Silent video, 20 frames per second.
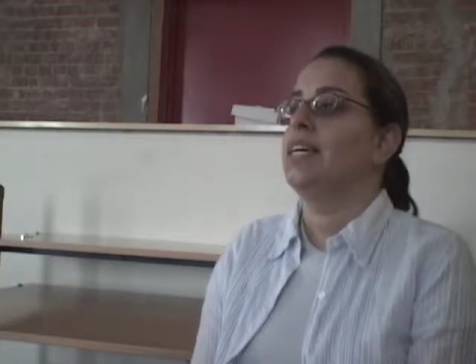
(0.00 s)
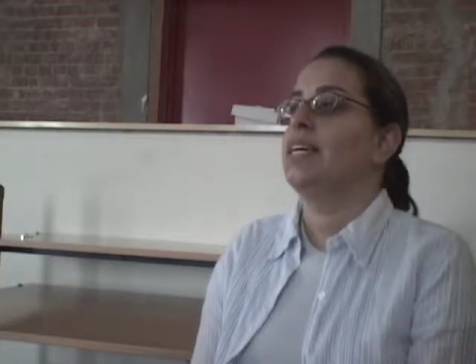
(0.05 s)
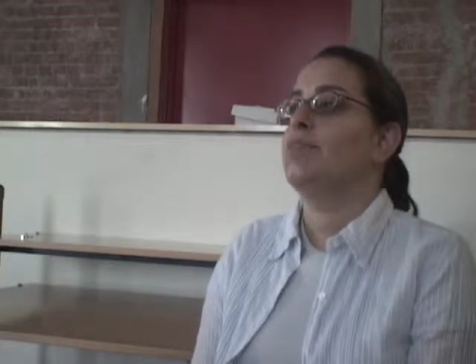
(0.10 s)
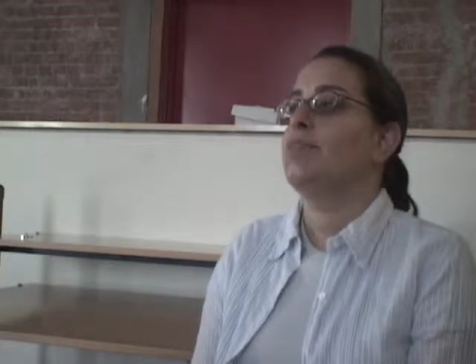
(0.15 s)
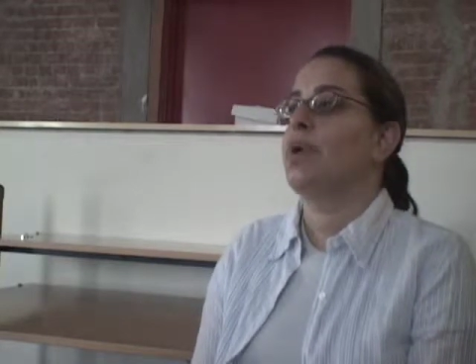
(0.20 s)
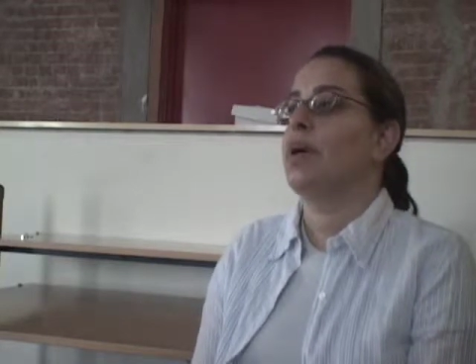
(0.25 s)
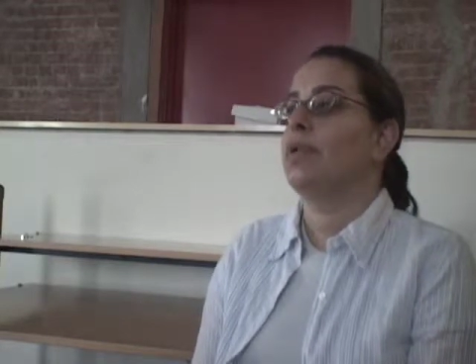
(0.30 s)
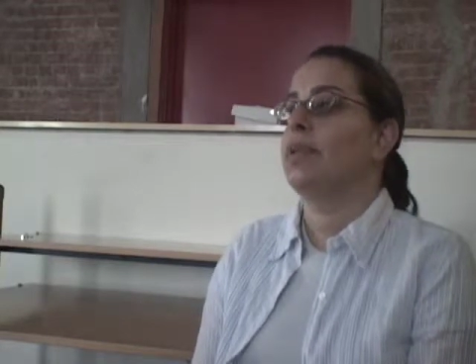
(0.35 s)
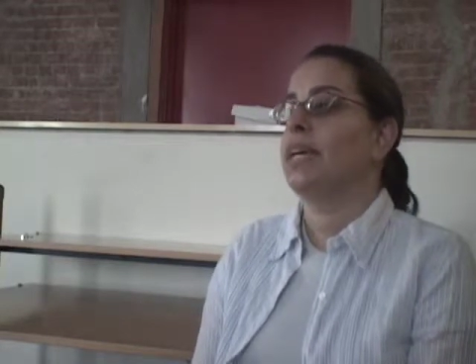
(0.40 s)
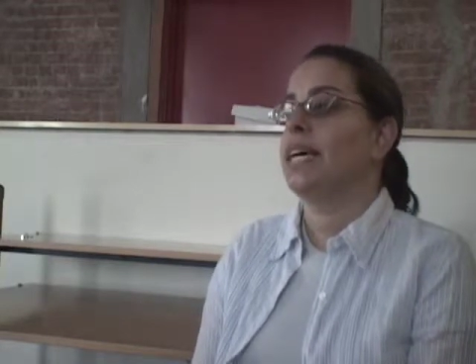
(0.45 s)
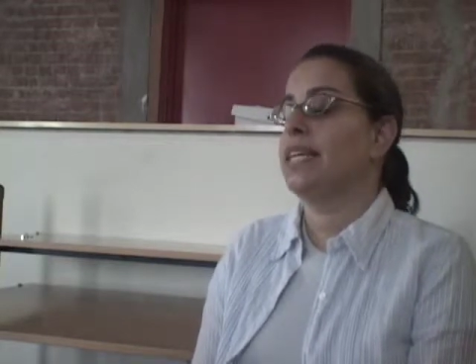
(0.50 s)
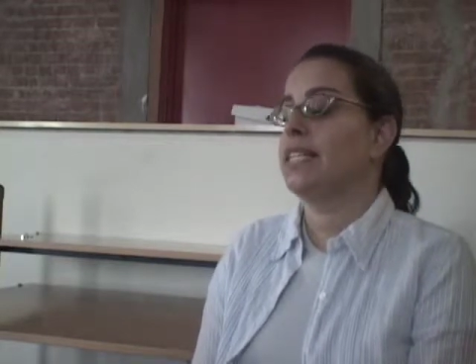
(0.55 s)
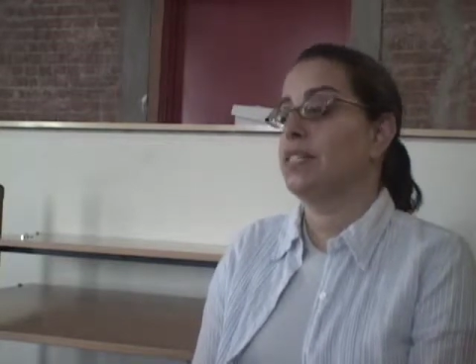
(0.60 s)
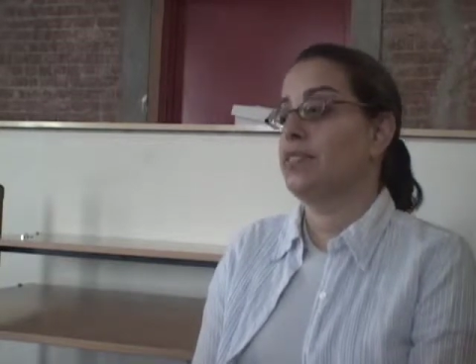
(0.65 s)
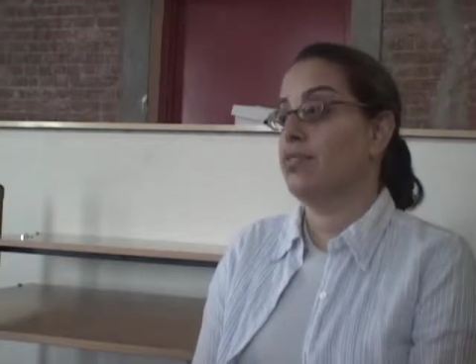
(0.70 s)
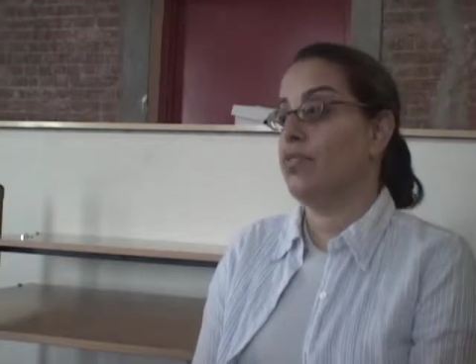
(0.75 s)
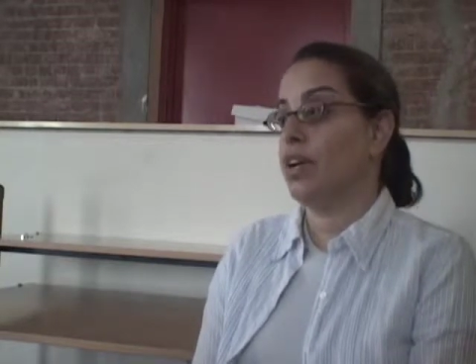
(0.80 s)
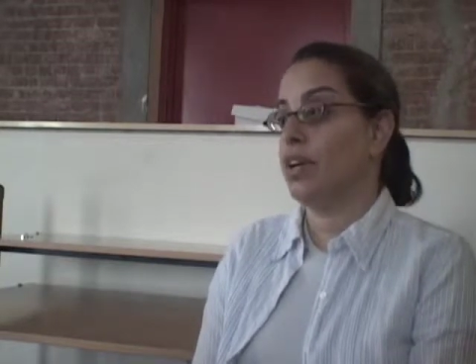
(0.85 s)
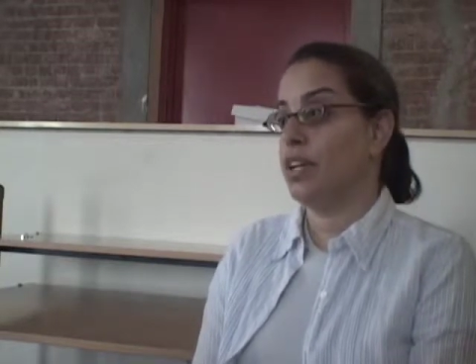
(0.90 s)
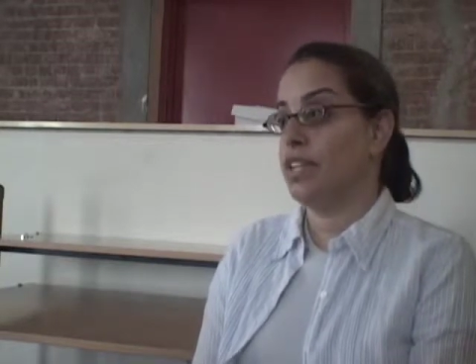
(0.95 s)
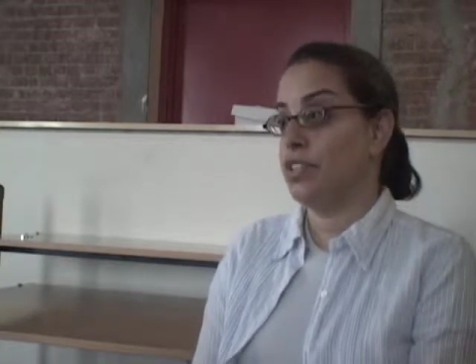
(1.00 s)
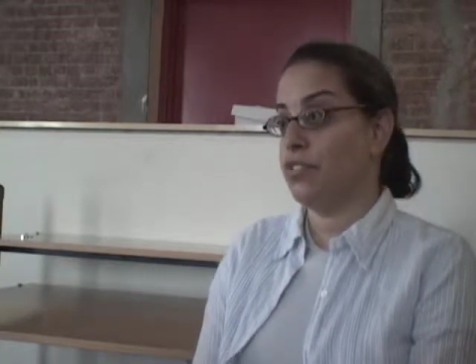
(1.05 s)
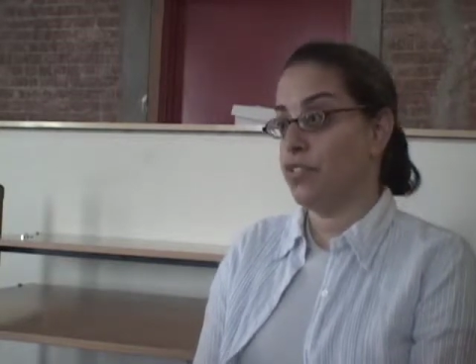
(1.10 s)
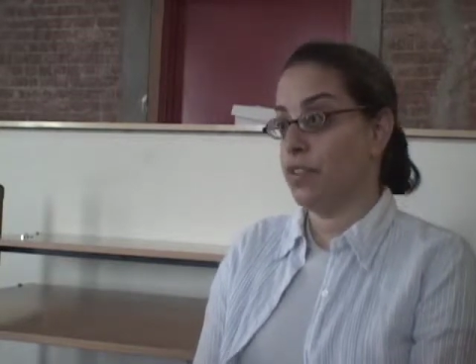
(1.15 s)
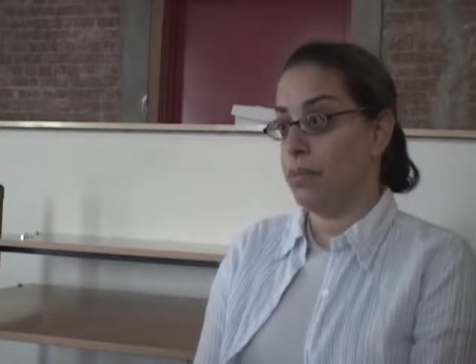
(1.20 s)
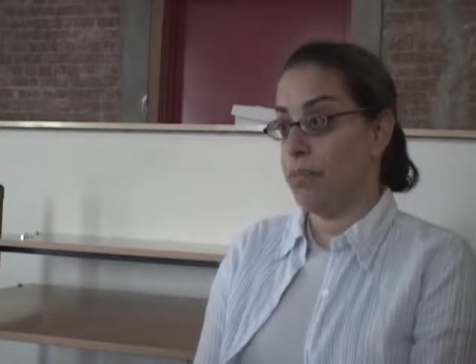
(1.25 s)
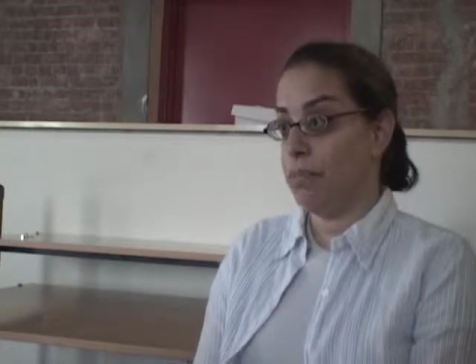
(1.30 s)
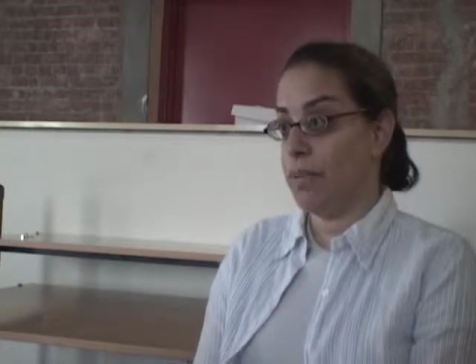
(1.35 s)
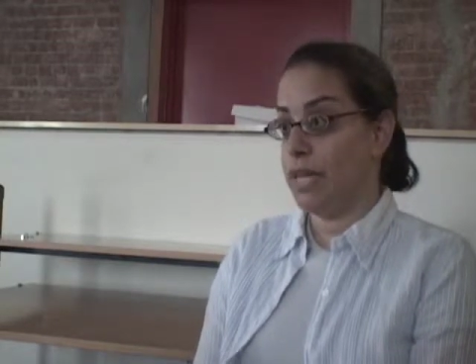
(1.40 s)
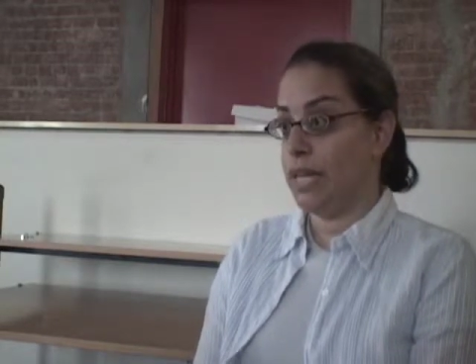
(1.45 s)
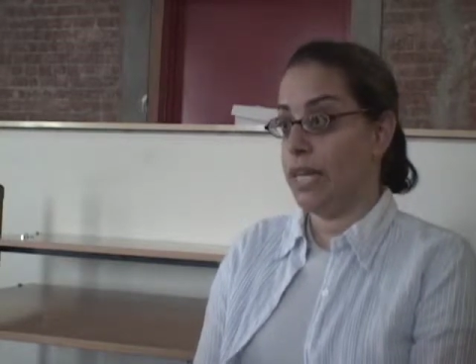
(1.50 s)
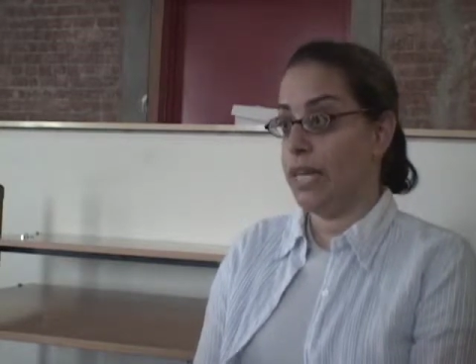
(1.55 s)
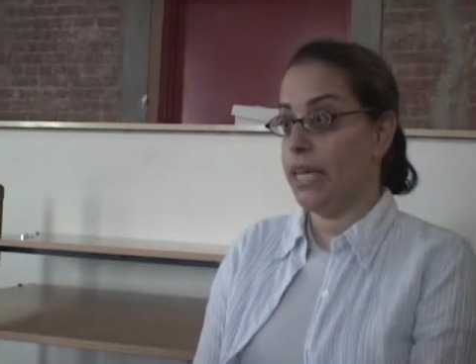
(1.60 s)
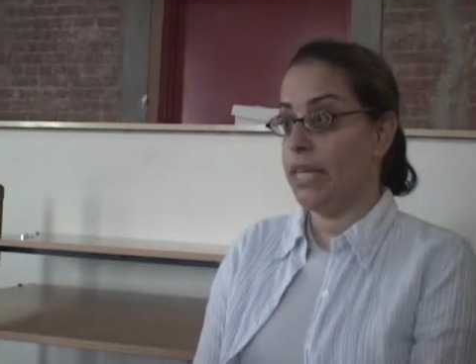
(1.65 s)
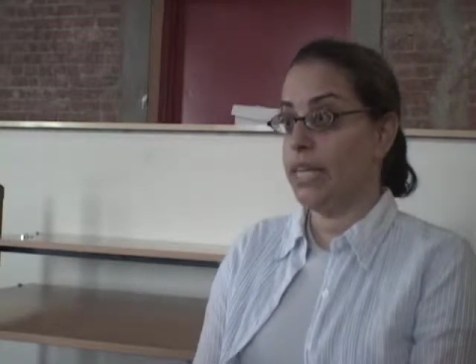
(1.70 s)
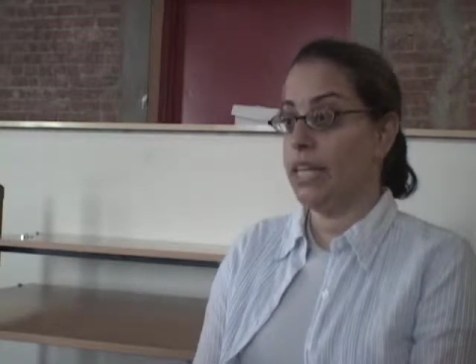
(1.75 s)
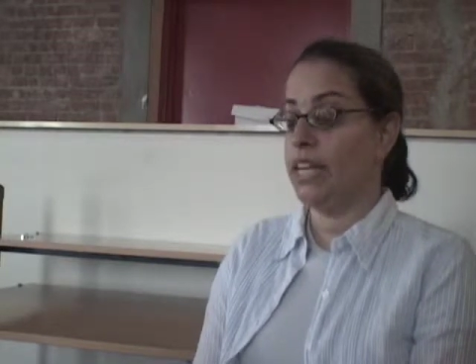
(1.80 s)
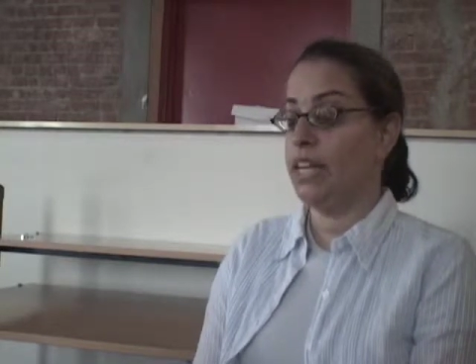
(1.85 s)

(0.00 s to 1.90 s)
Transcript: it probably has a very different meaning